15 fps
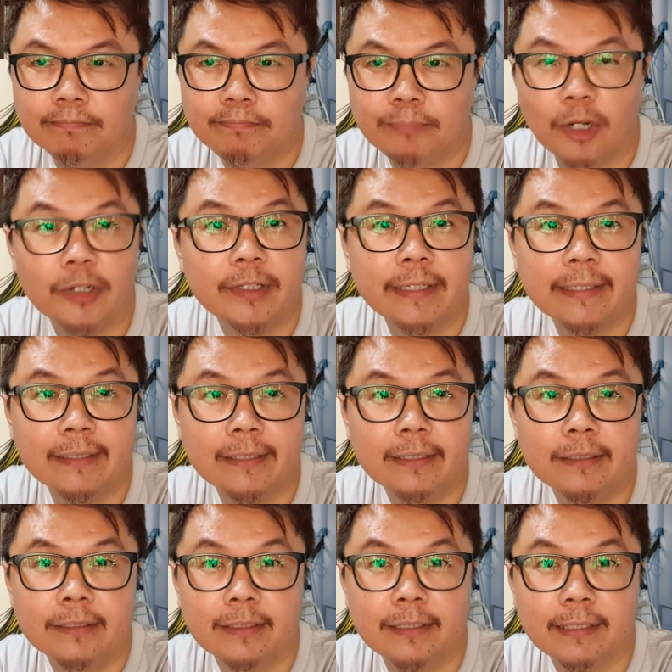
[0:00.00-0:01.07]

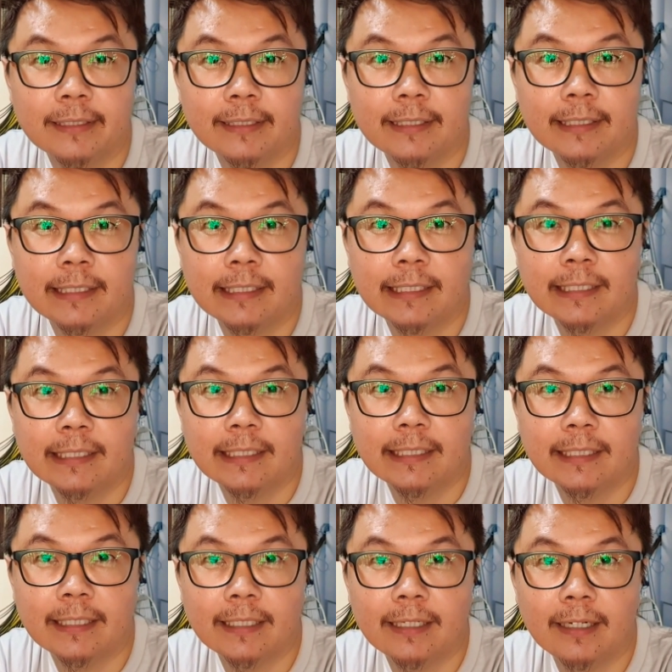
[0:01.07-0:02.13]
political
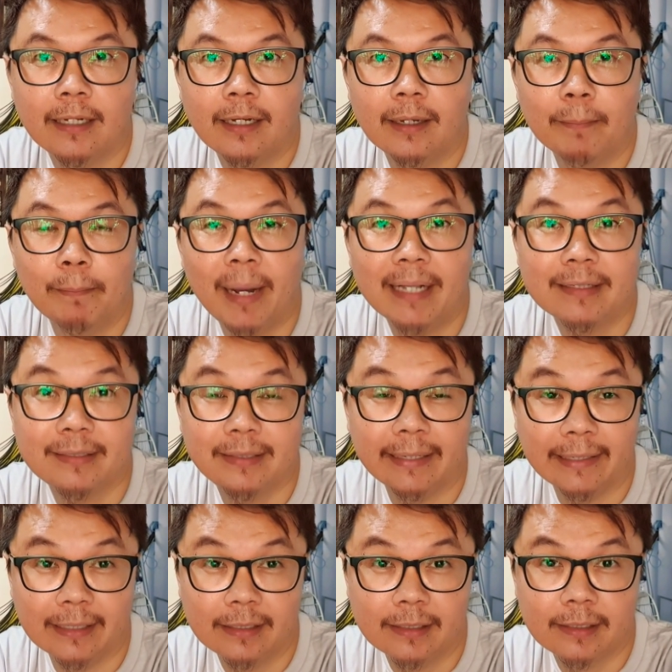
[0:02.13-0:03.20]

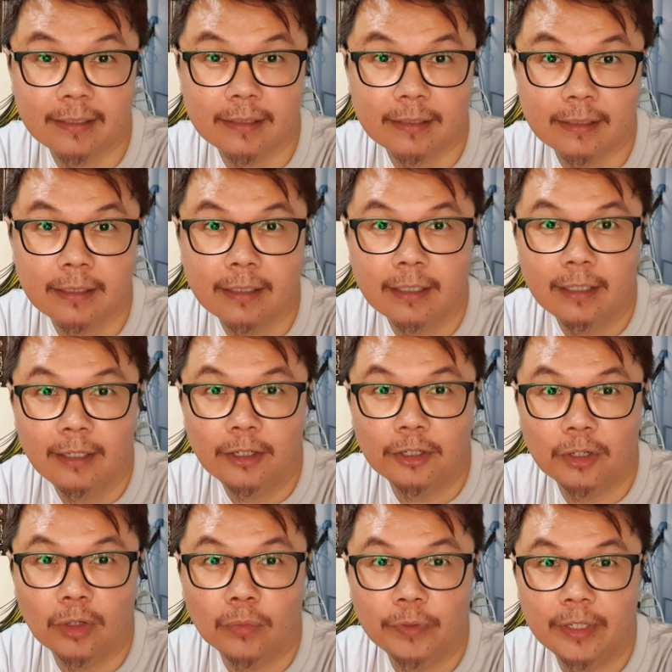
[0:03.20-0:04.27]
mudslingers.
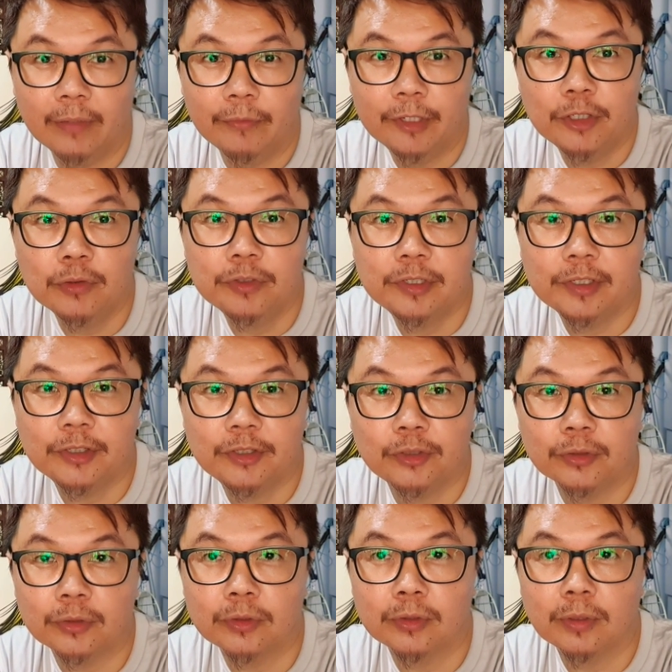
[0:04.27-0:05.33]
We use this
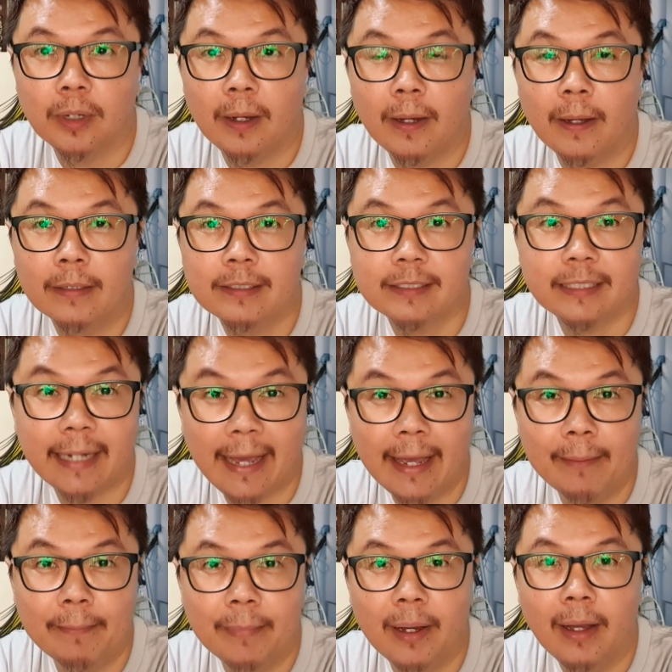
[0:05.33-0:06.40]
to
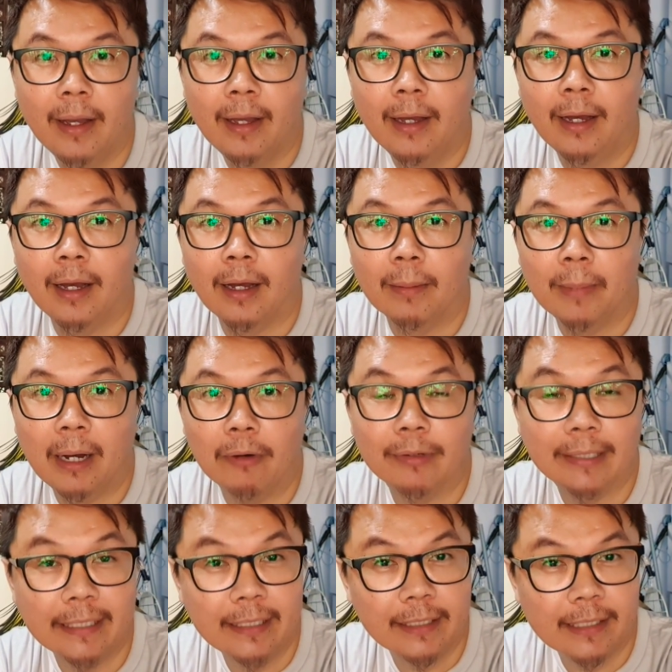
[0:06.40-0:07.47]
slam our
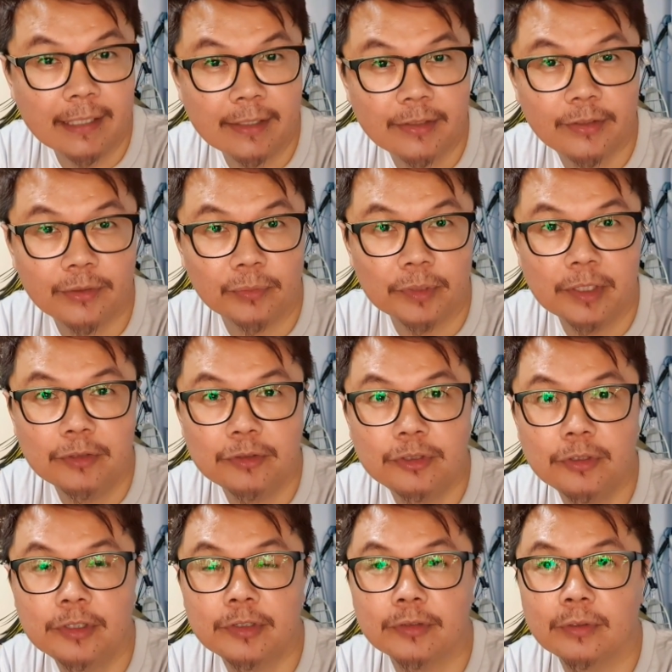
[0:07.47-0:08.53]
leaders. We
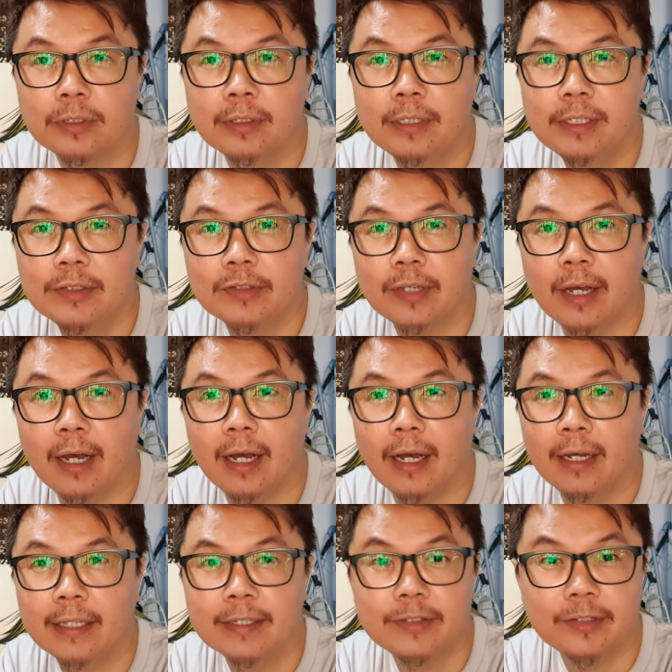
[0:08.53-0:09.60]
use these
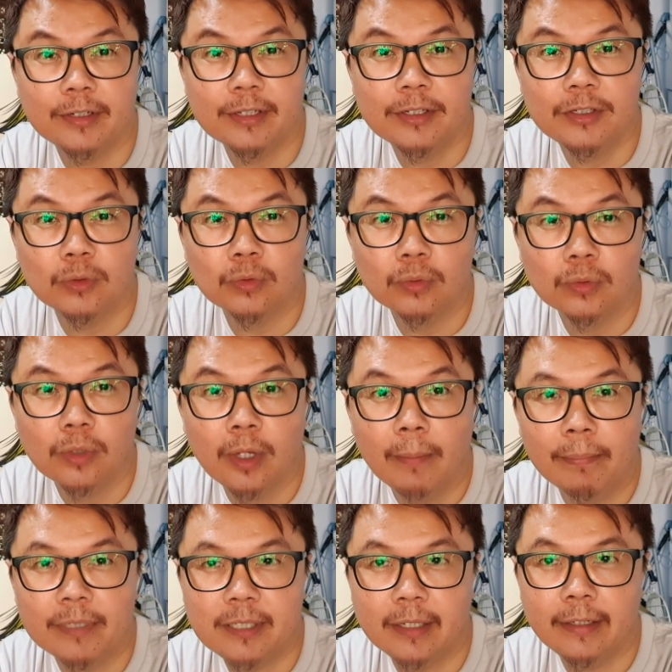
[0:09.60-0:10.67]
incidents to
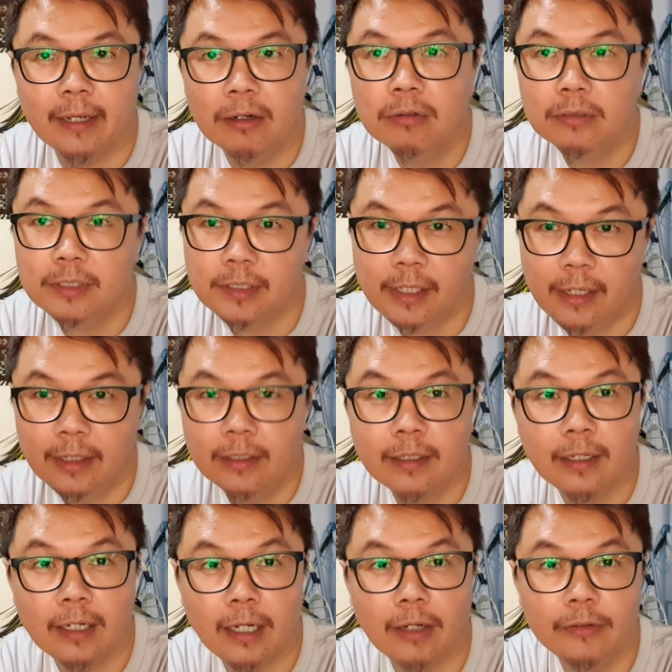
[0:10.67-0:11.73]
say that, see,
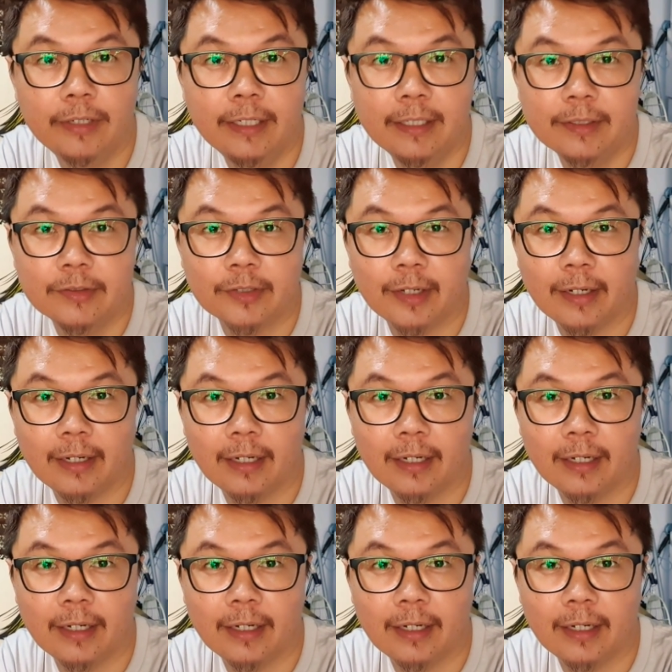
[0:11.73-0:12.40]
our leaders